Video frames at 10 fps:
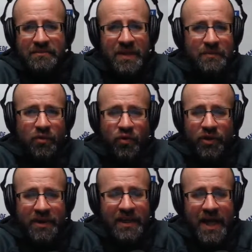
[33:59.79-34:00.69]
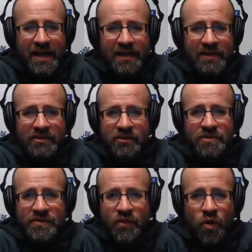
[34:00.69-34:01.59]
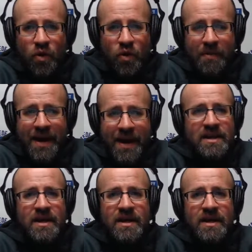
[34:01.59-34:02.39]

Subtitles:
people really like in terms of quarterbacks.